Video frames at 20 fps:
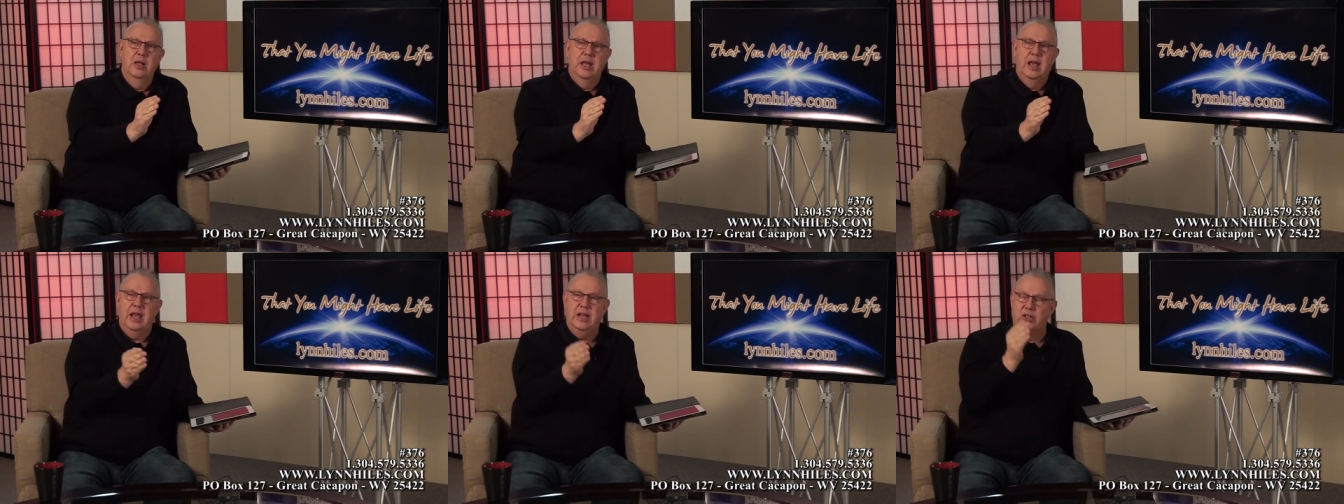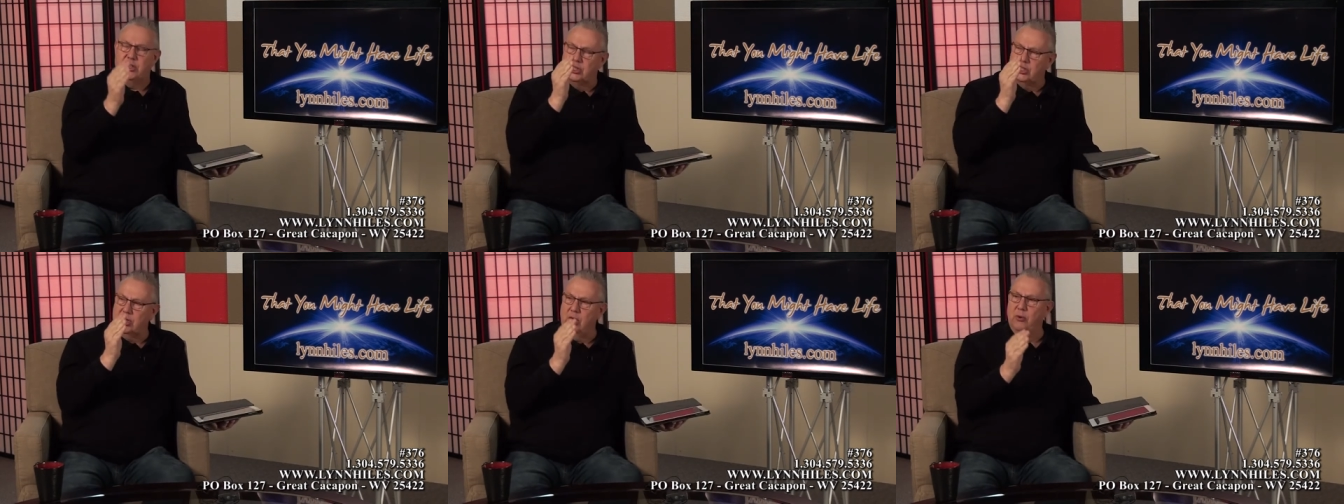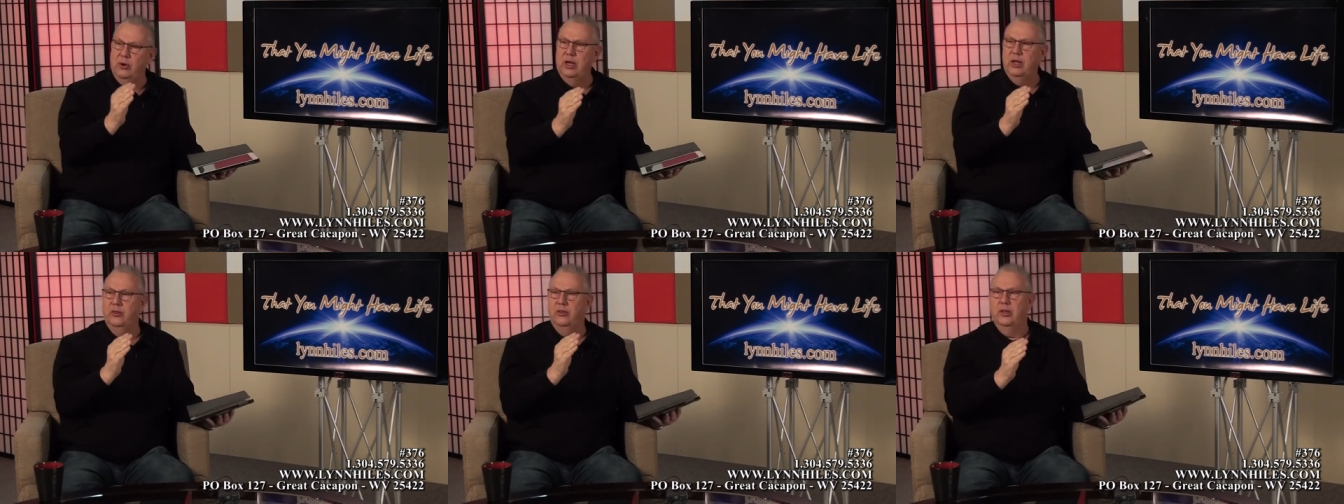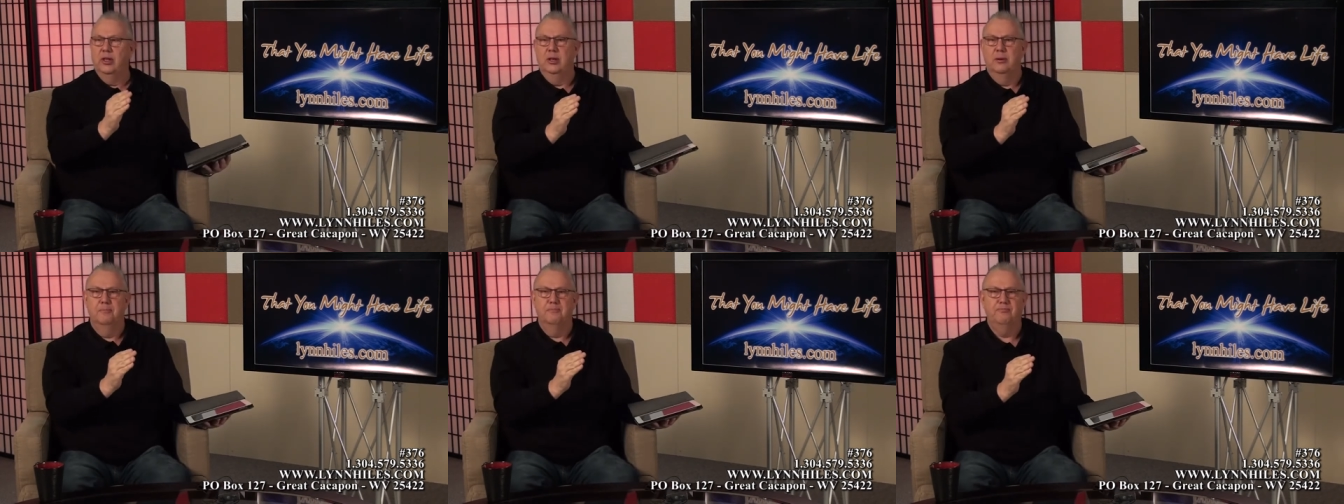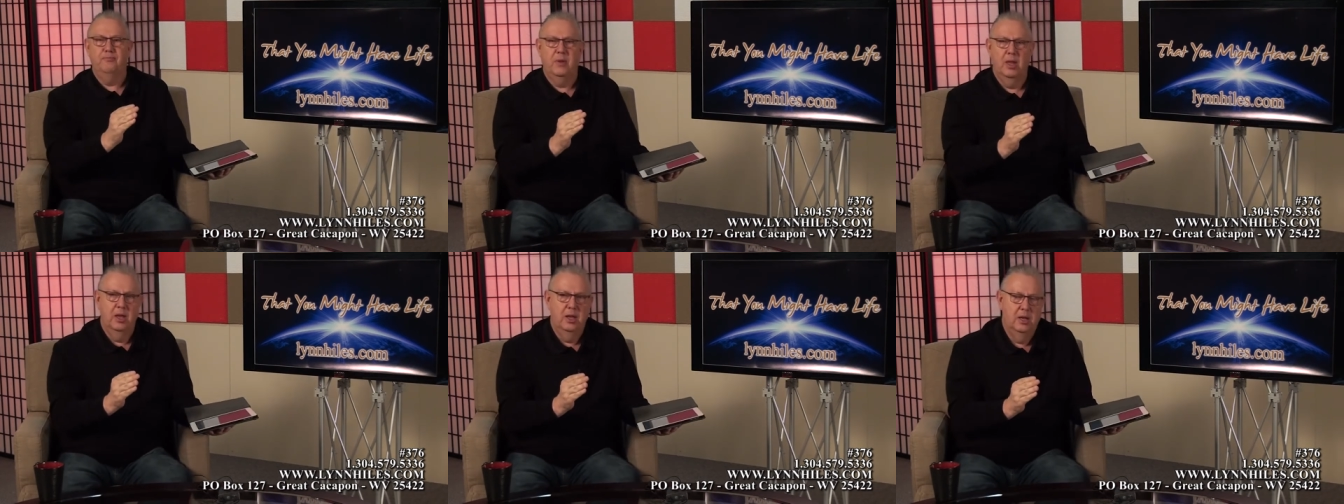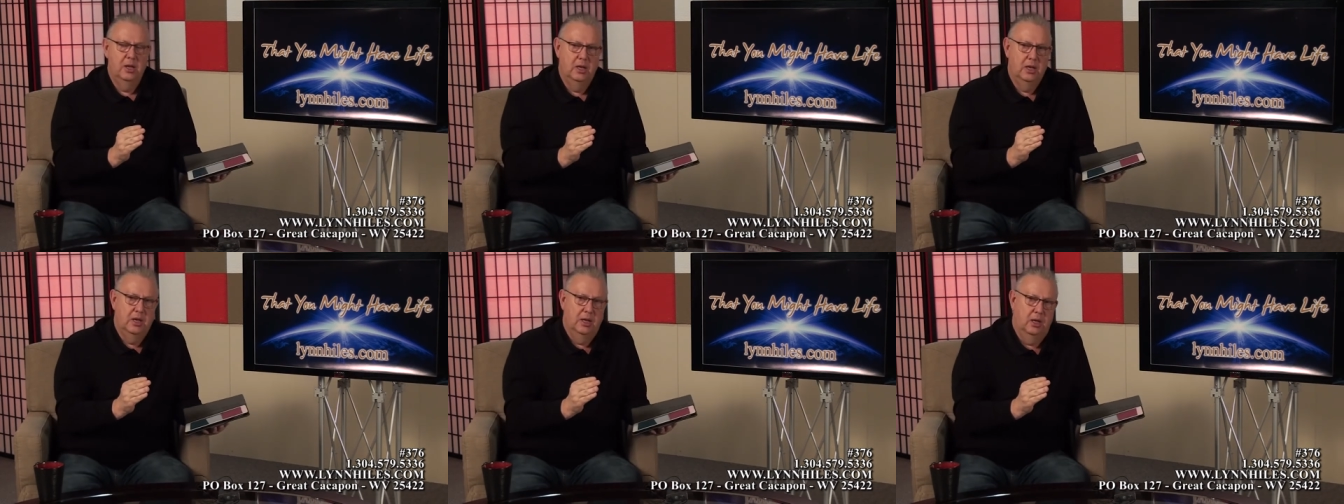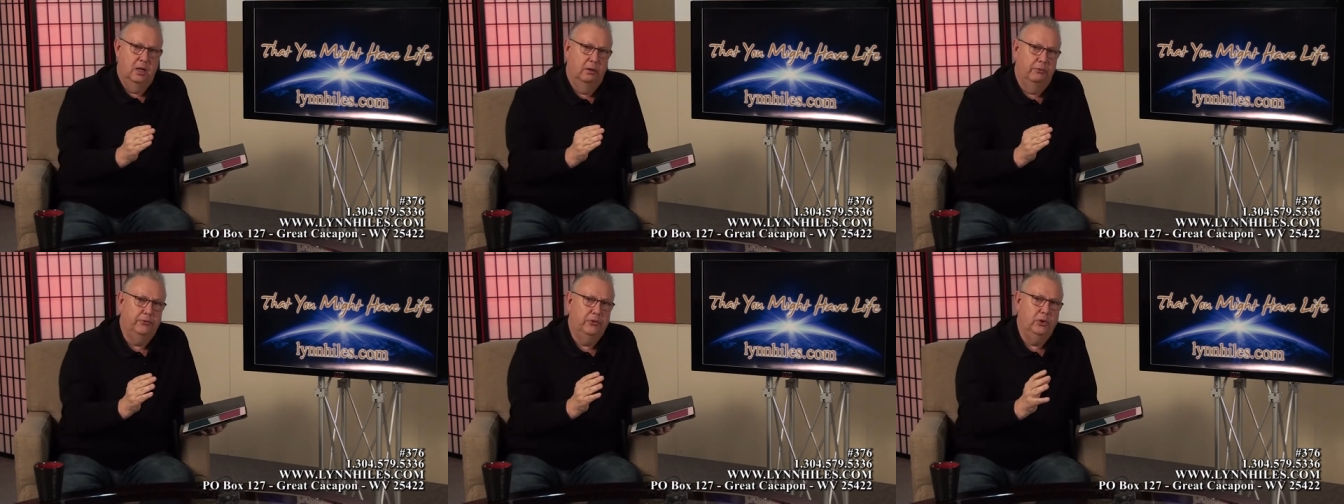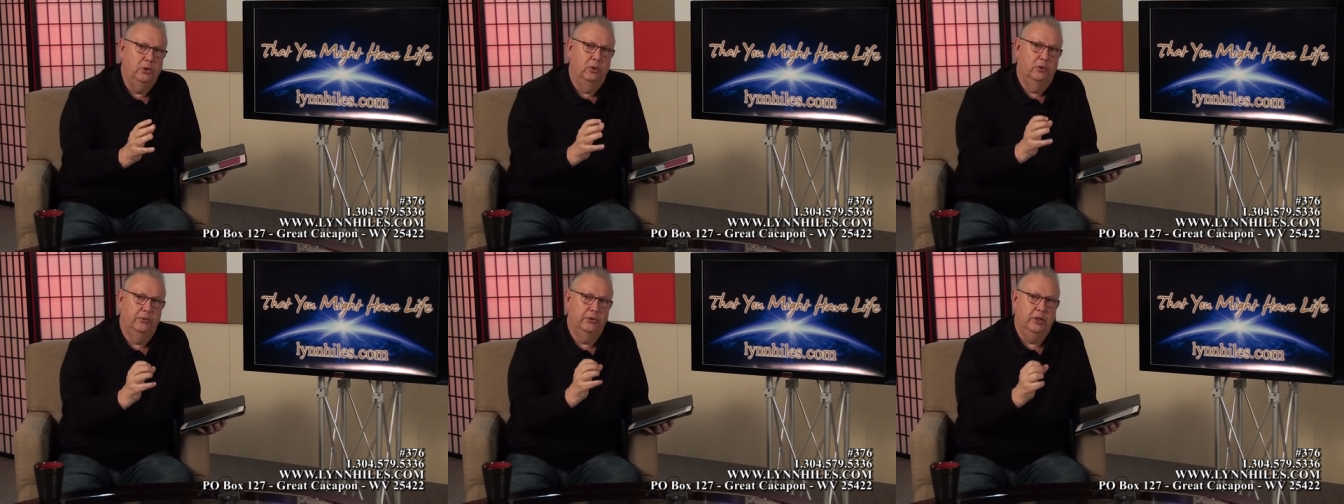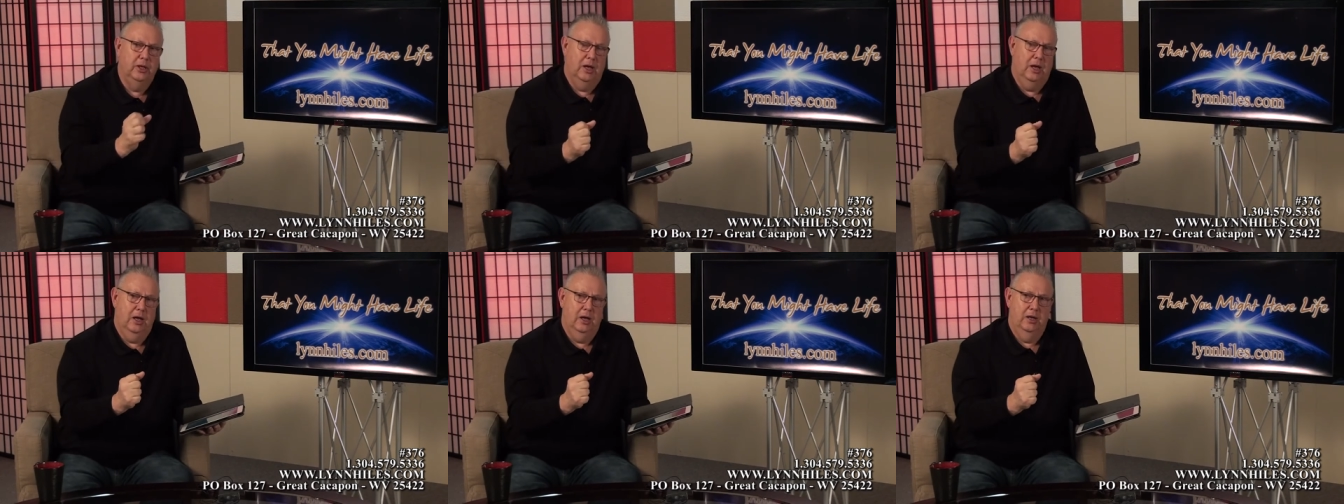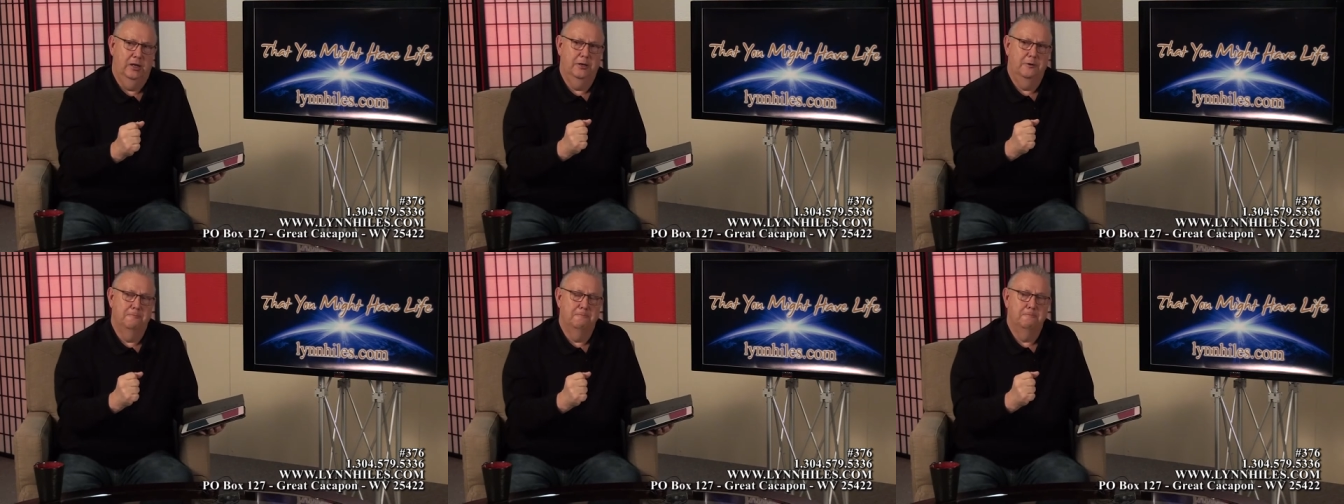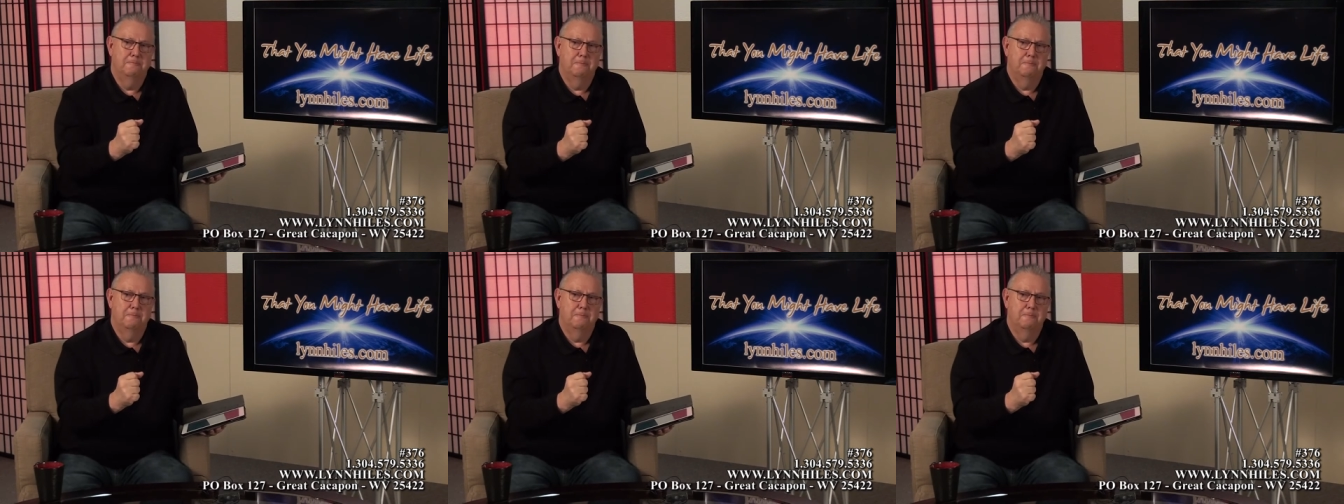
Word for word: He's showing them a view of God